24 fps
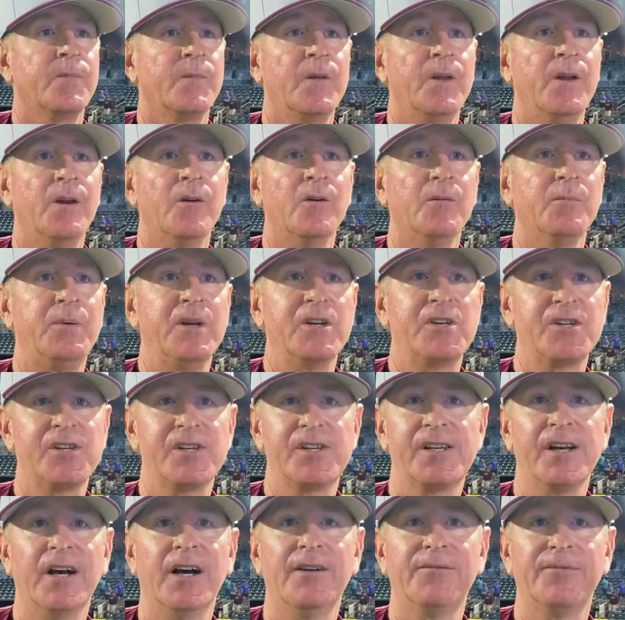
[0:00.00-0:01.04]
You know, pitch
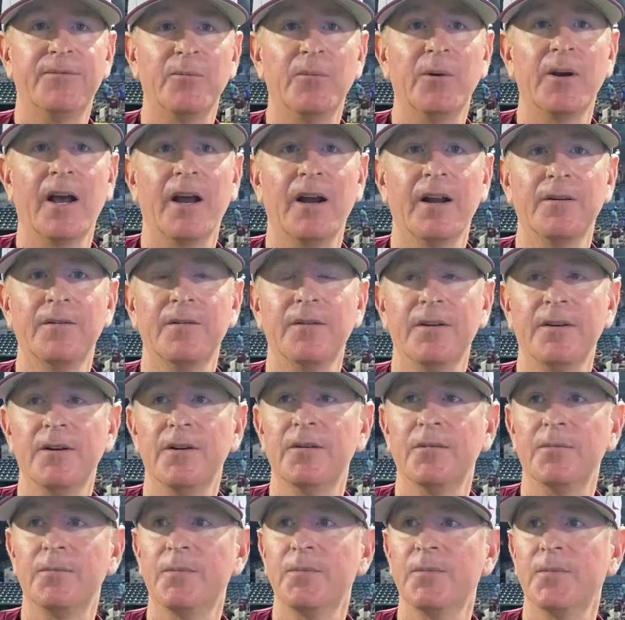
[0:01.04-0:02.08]
is tough. We got to, you
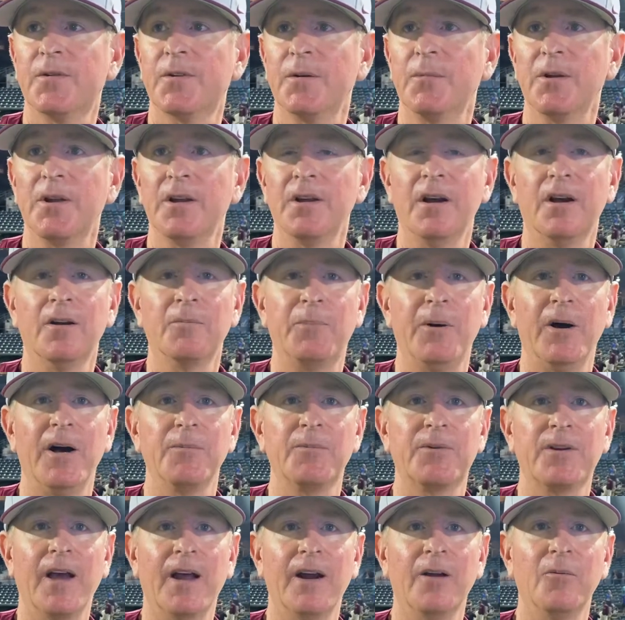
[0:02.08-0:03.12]
know, some of the young
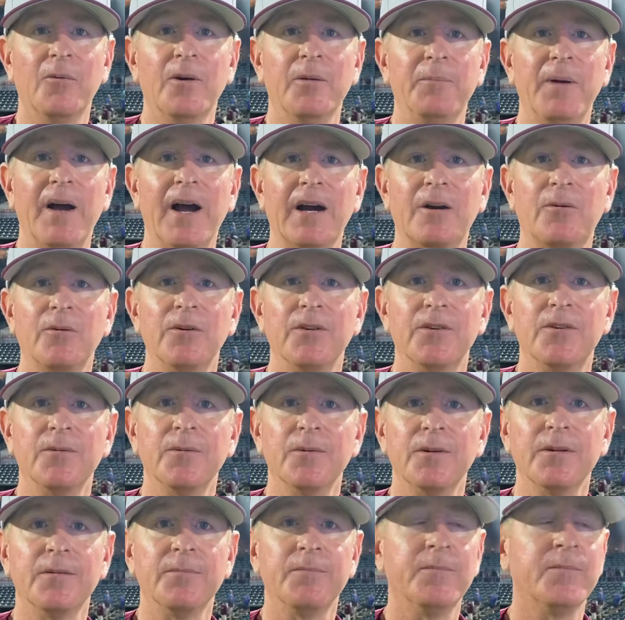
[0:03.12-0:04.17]
pucks kind of went backwards
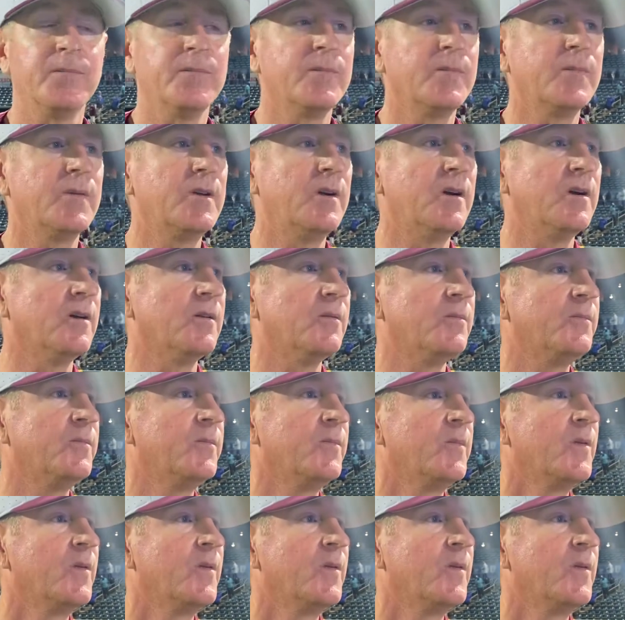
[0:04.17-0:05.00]
in, you know,